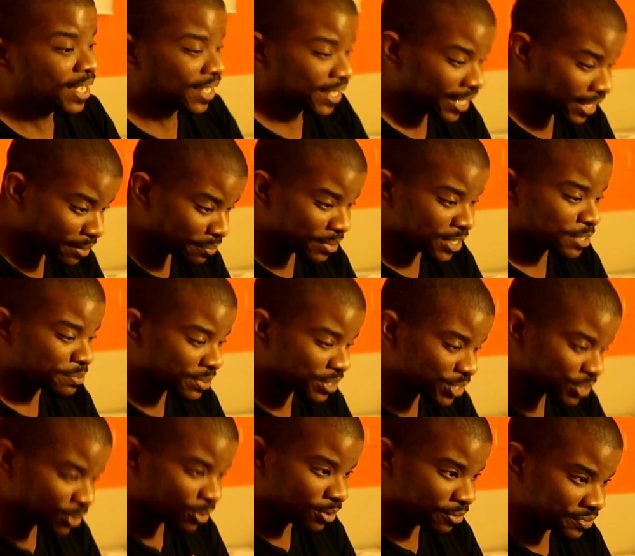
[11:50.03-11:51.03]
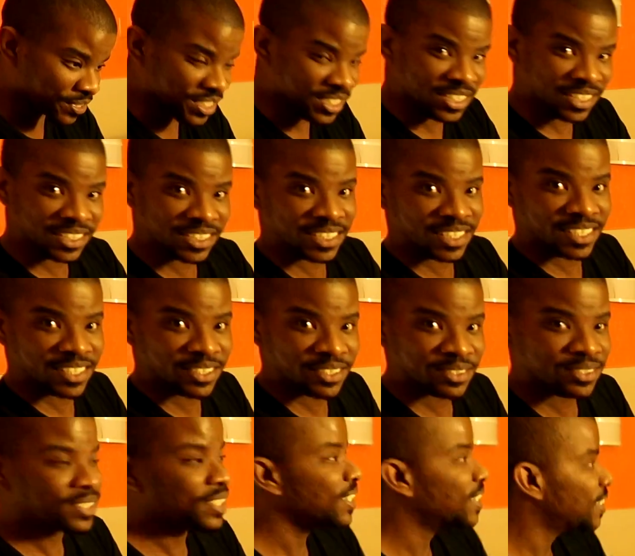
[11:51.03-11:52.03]
Ligament's been torn for six
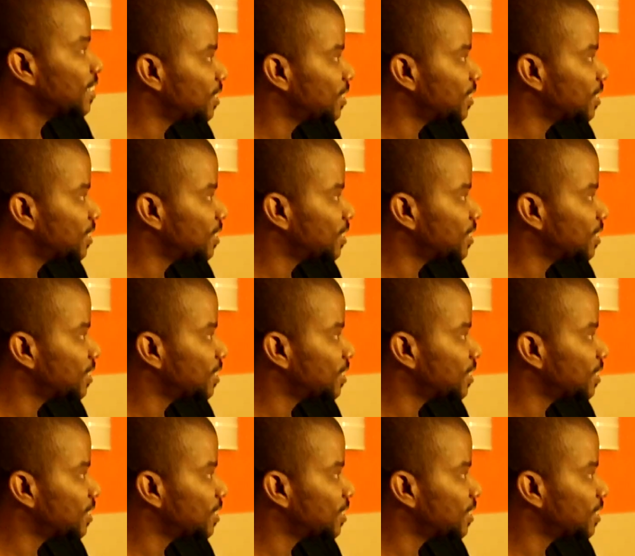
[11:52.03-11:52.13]
years.